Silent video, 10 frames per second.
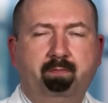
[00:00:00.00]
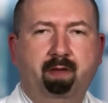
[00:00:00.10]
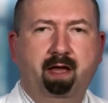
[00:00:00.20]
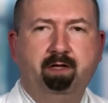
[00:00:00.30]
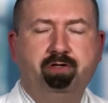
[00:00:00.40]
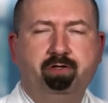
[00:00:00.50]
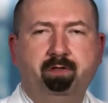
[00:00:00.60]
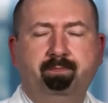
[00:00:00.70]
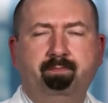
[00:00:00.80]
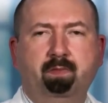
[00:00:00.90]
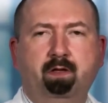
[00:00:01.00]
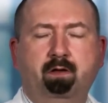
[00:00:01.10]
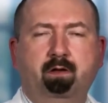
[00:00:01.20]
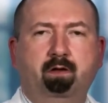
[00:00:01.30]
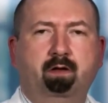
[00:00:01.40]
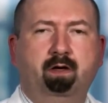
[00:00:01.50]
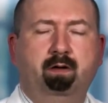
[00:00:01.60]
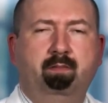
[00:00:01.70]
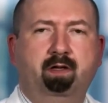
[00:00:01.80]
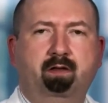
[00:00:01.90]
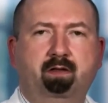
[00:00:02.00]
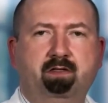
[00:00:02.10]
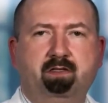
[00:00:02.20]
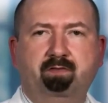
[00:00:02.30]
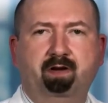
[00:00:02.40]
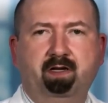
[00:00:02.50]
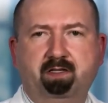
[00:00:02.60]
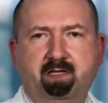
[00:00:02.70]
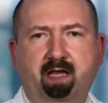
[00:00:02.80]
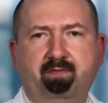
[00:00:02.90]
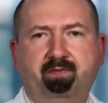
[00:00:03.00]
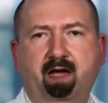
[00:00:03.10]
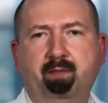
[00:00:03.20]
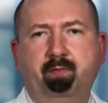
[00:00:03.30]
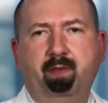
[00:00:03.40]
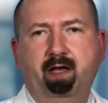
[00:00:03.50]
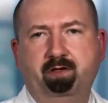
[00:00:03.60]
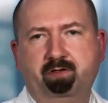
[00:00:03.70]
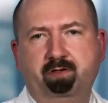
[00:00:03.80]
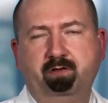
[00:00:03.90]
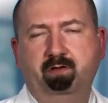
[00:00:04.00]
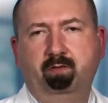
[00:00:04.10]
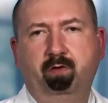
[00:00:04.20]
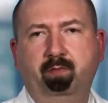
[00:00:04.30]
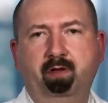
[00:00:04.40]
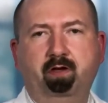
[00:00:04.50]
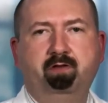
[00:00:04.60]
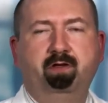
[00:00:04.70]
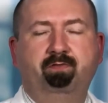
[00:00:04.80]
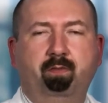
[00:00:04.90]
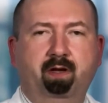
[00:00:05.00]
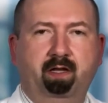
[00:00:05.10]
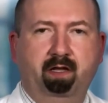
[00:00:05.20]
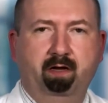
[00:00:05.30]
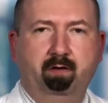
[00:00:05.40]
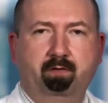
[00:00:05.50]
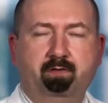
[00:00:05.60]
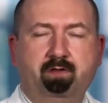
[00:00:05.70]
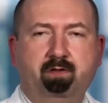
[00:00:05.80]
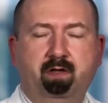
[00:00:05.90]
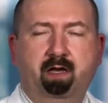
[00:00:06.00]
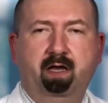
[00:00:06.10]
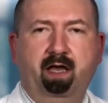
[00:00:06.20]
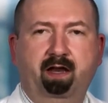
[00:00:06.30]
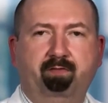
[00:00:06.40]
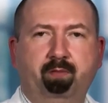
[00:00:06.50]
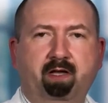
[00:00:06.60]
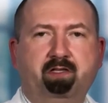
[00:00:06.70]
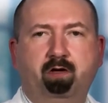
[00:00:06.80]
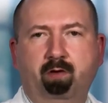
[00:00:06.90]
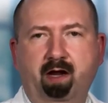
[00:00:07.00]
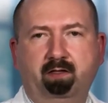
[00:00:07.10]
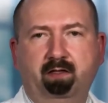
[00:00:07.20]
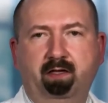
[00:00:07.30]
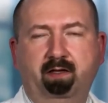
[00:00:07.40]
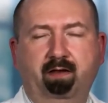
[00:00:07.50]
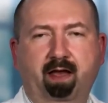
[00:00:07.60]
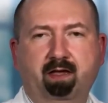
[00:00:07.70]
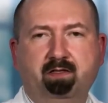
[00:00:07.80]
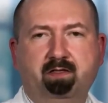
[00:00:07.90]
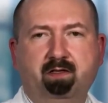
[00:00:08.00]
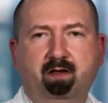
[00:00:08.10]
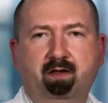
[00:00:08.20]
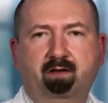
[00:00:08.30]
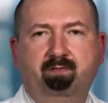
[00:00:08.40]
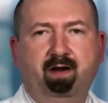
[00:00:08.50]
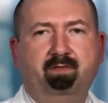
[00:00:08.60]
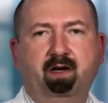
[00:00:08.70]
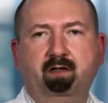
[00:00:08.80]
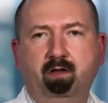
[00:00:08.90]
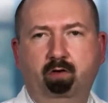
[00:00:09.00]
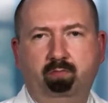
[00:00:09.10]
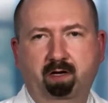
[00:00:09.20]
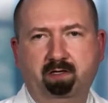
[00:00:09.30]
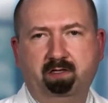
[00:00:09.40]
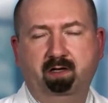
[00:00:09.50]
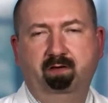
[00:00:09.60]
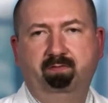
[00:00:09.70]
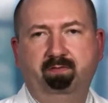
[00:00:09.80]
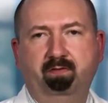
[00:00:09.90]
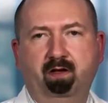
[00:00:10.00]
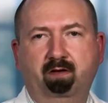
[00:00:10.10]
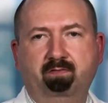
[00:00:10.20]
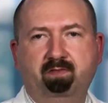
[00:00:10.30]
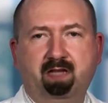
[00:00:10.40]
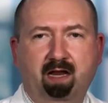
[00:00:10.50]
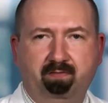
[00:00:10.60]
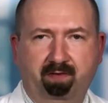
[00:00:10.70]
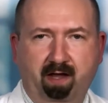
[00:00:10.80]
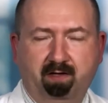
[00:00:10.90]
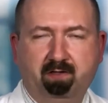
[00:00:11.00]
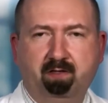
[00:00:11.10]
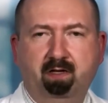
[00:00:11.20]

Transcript: mesh. This is a very safe type of mesh that we've been using for many years, and if placed correctly, has a very, very low risk of side effects.